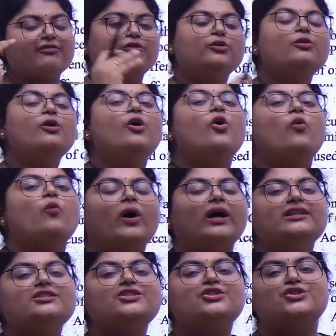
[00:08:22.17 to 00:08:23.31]
to
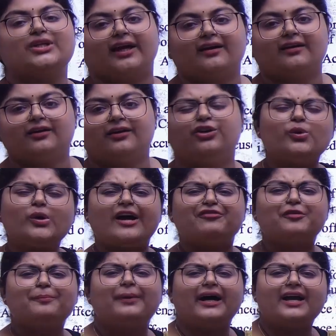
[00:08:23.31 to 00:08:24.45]
once check. Do you have to
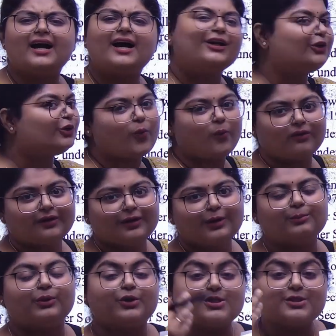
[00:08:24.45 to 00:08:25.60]
by heart? No,
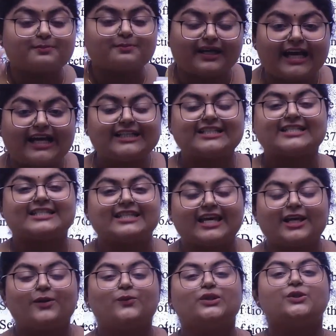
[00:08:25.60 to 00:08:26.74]
because BEAR Act is there
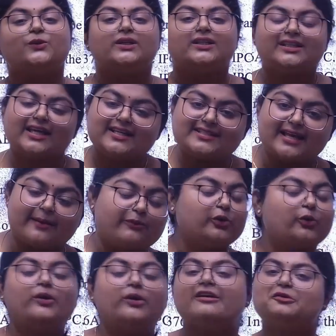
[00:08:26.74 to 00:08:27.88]
with you in the exam. You
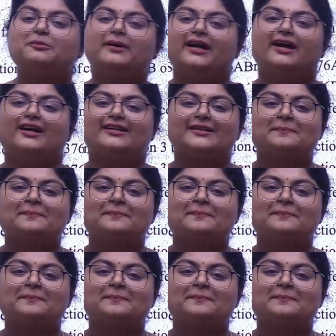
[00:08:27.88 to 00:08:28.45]
don't have to by heart.